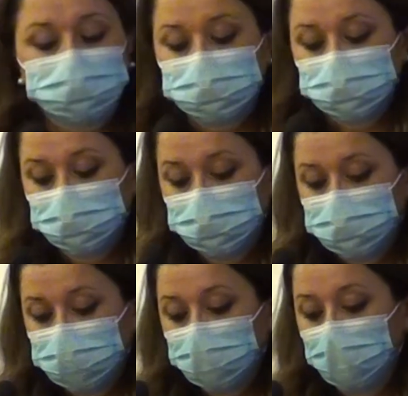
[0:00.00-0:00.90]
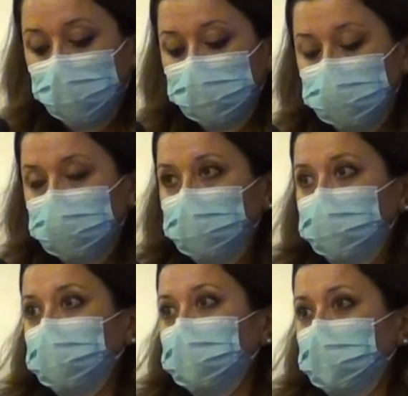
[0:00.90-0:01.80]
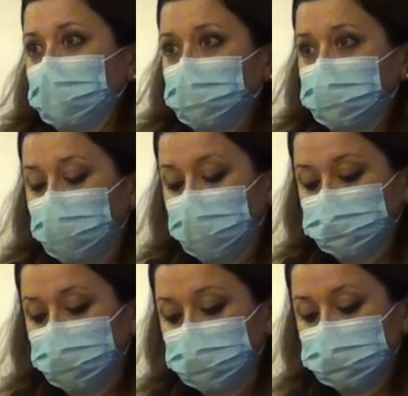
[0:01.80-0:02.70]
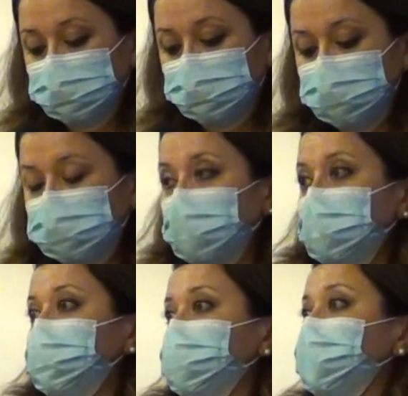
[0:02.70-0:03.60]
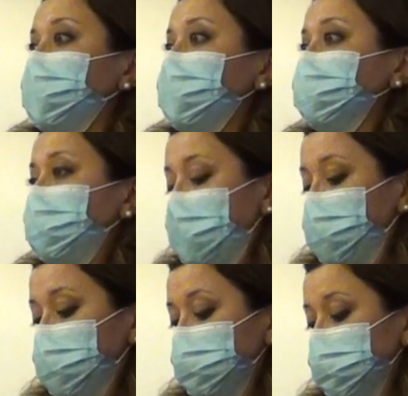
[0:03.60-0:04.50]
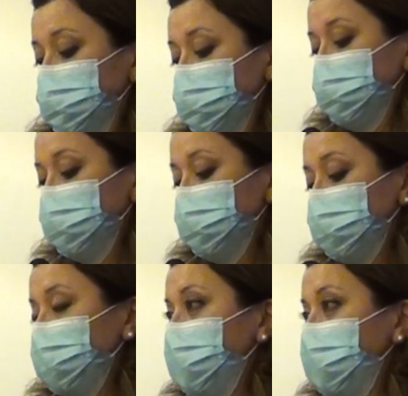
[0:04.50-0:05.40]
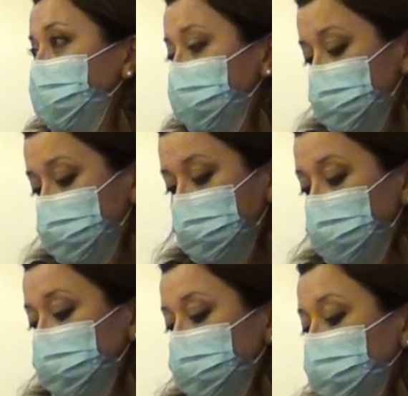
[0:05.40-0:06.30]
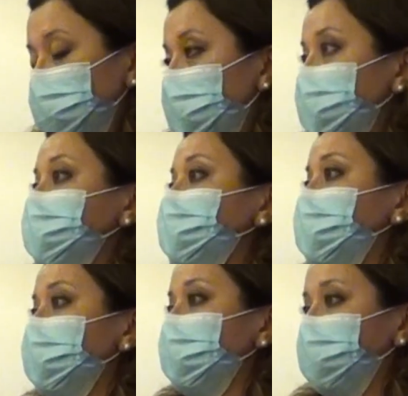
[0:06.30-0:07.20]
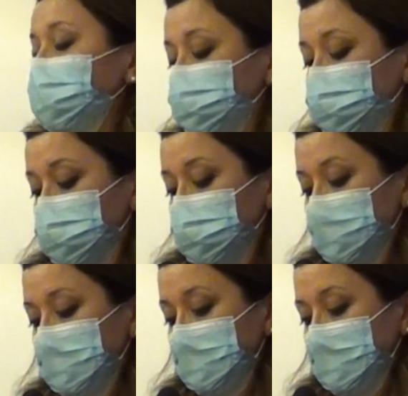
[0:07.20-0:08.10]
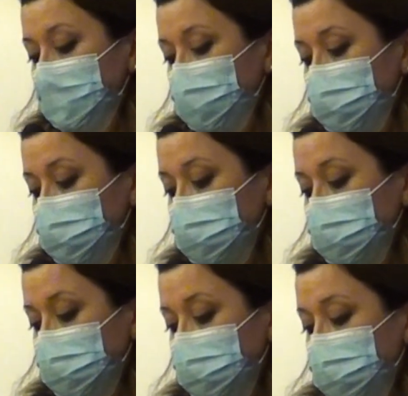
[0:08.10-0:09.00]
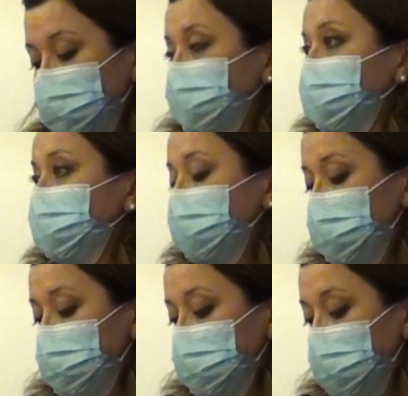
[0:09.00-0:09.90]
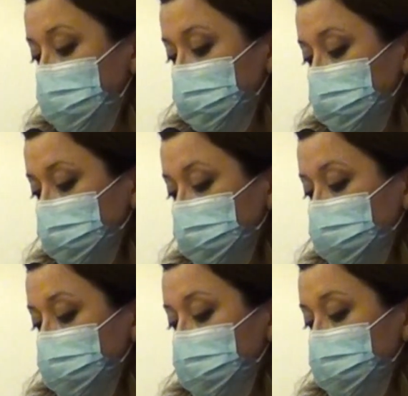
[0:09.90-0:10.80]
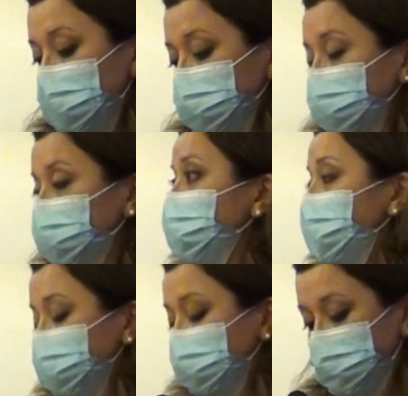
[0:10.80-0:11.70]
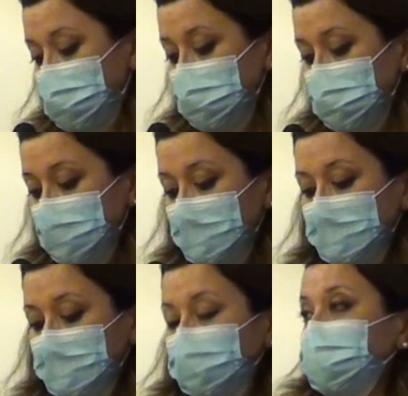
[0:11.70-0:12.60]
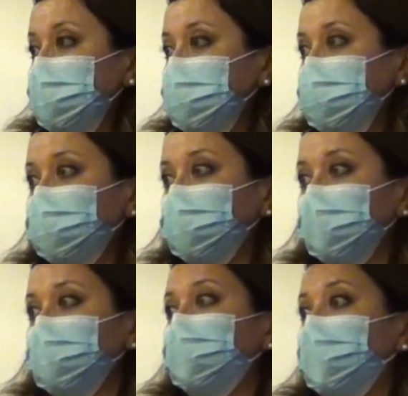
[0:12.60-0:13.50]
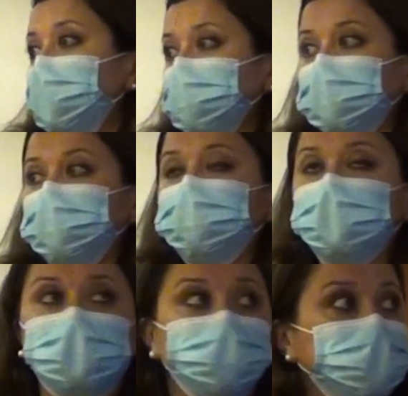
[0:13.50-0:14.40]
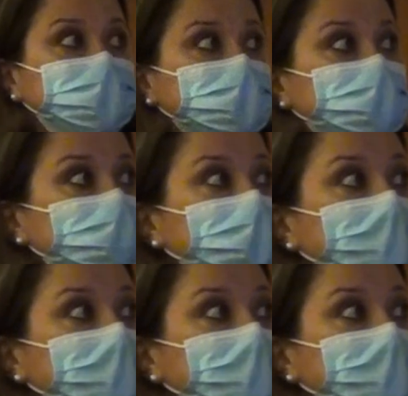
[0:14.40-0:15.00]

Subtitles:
So the goal of the project is basically to address barriers to Nepal's water-secure future. We are looking at life-sustaining gains in access to water supply and sanitation for unserved and underserved.